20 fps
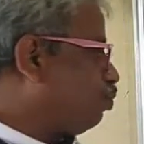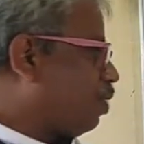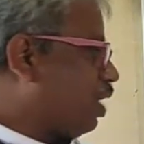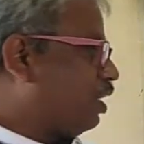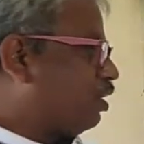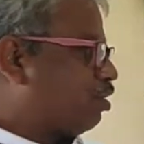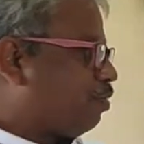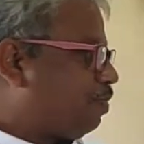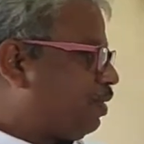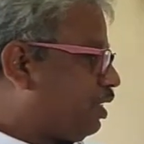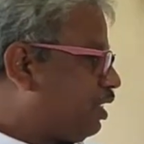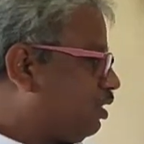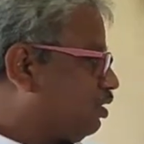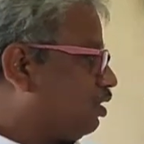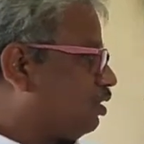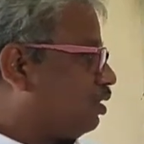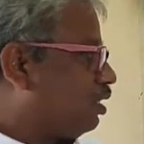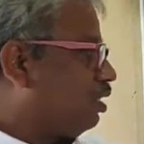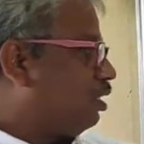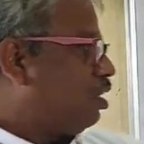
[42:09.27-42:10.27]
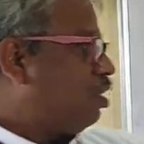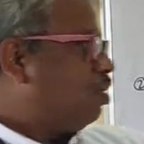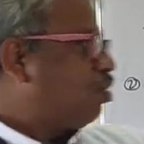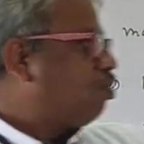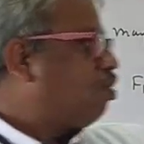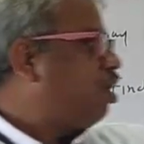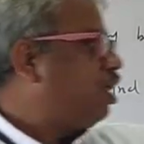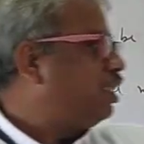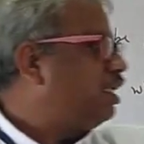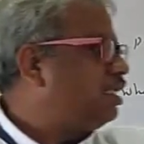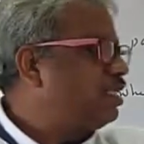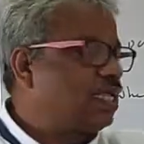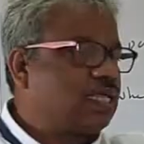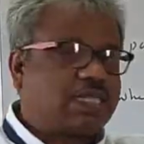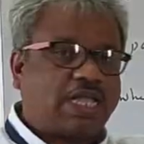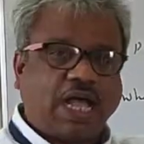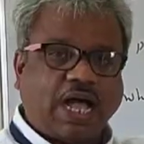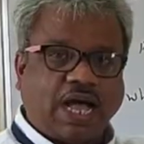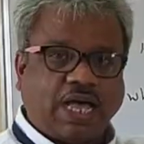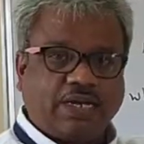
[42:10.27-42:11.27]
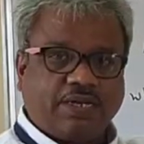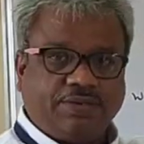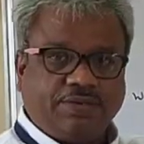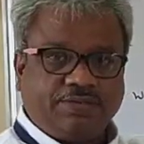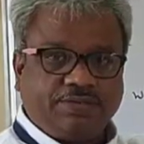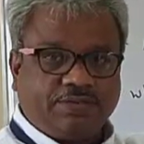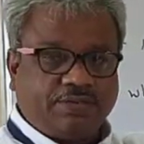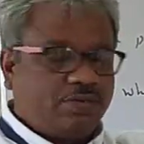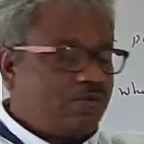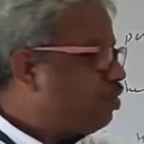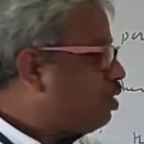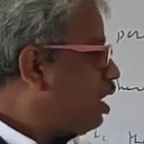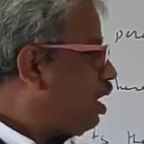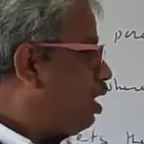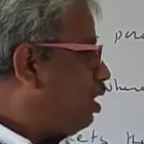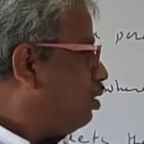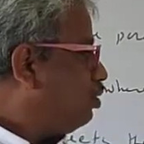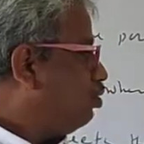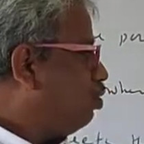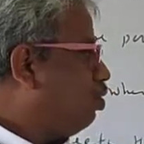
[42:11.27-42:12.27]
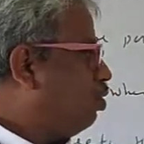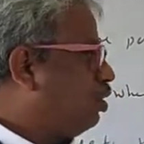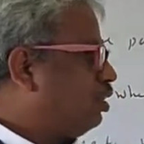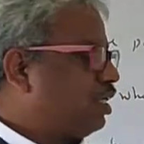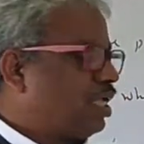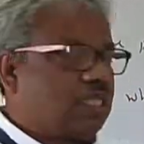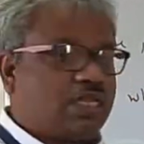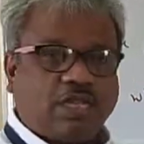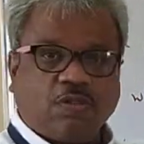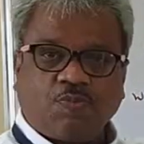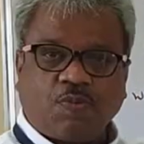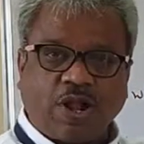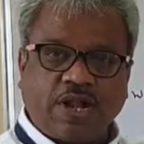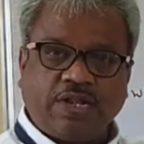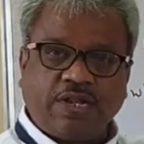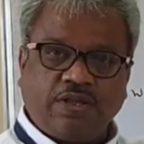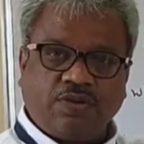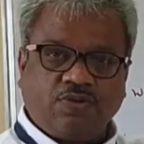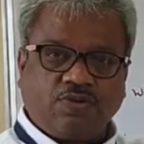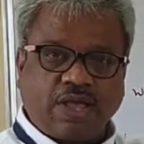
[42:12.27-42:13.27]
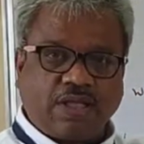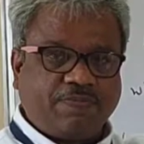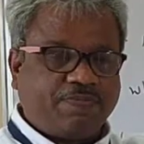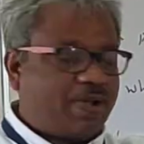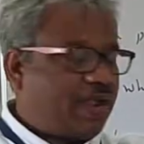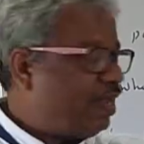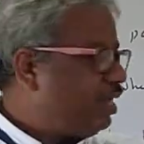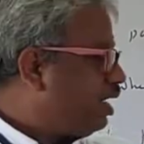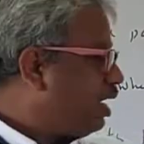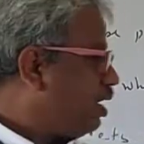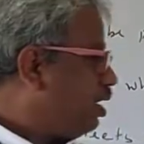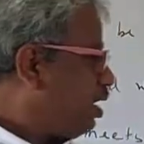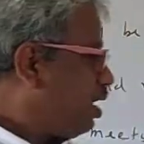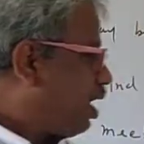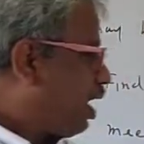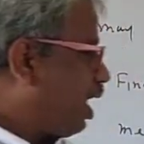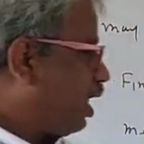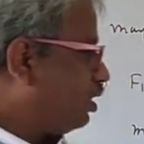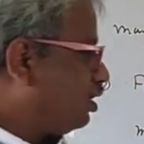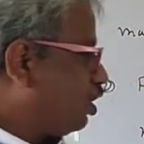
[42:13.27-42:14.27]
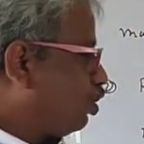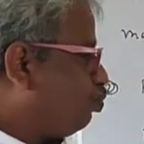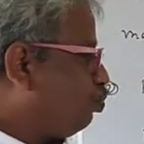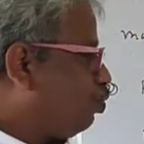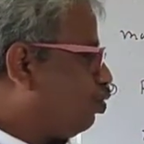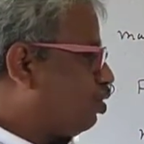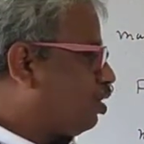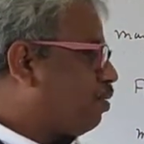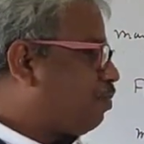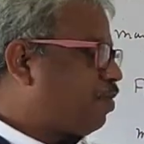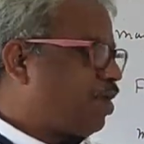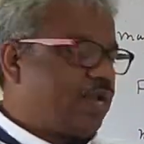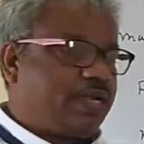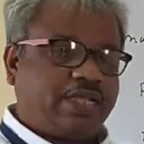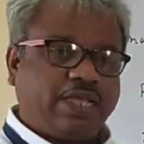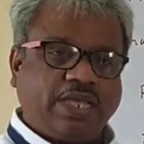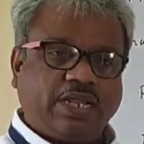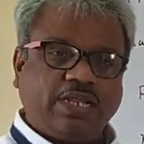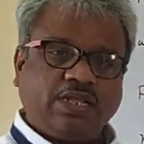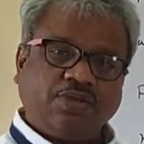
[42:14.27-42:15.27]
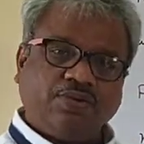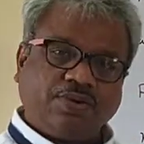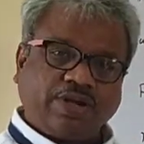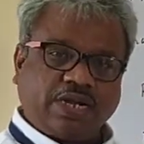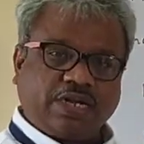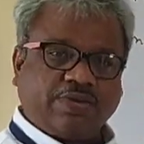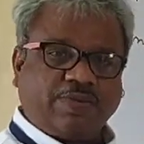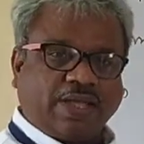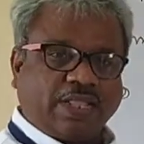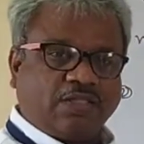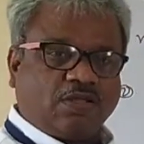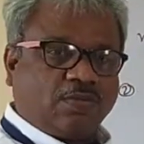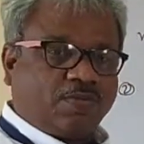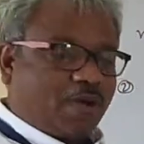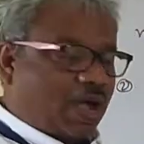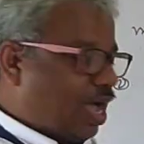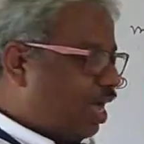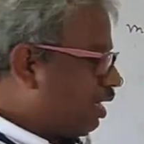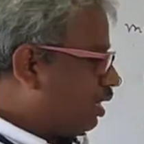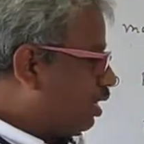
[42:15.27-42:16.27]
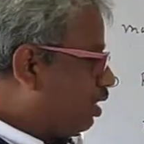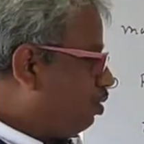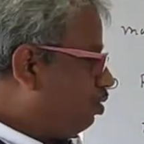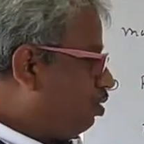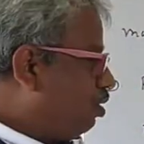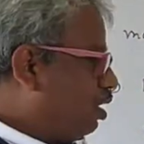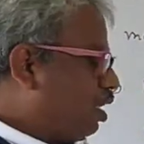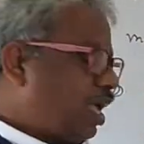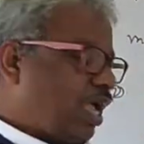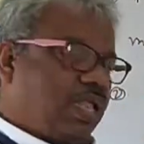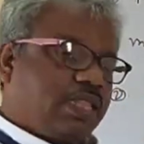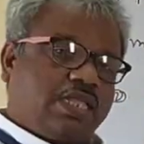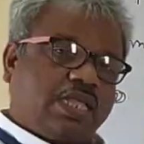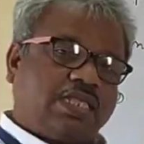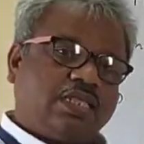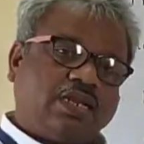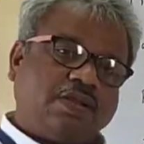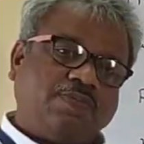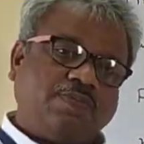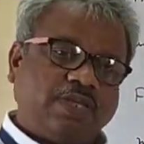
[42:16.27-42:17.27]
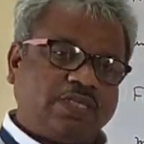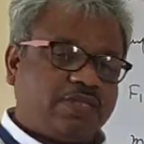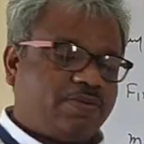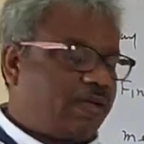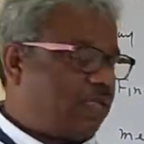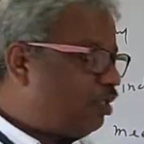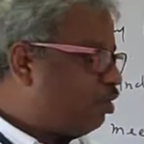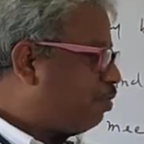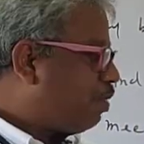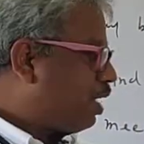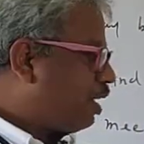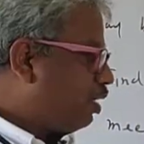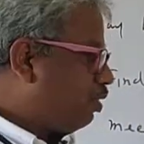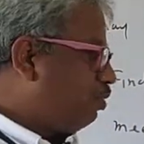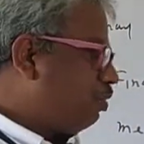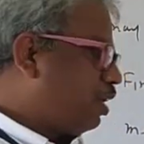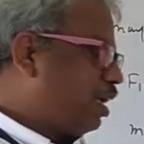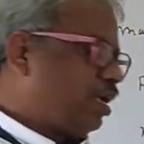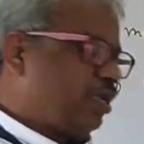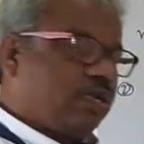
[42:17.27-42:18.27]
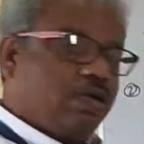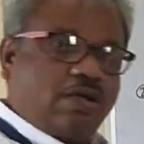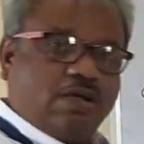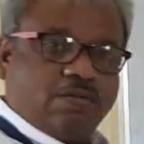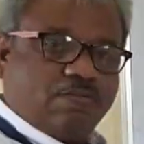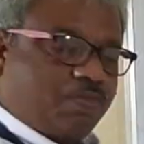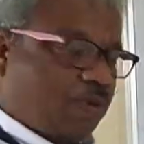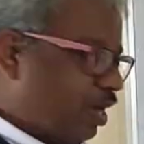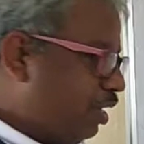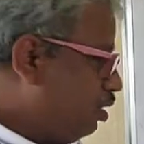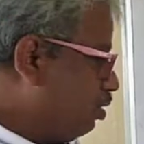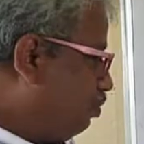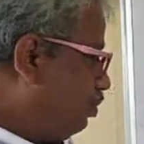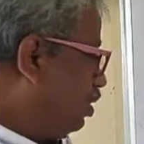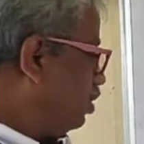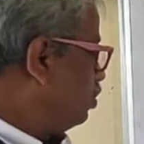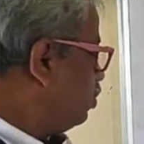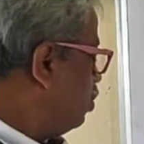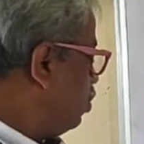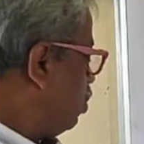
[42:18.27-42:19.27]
point of intersection. Call this as r. Okay, so general point you can find here and just put the point here. You get the value of r now and then replace the value of r. You will get the point of this.